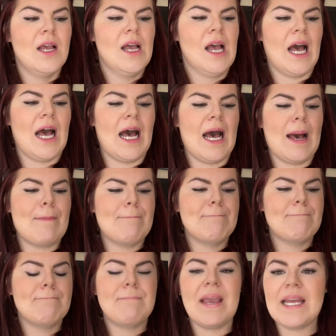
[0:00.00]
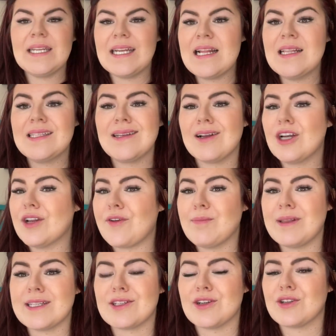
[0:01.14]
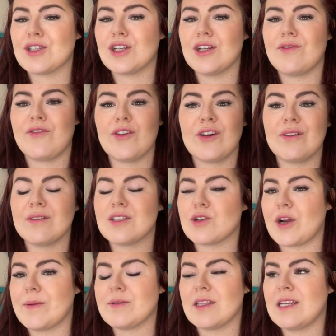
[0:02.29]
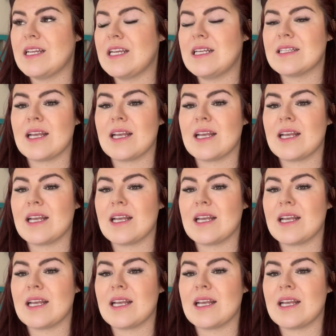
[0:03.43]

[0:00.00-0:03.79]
Band-Aids, good for blisters, good for scrapes on the knees.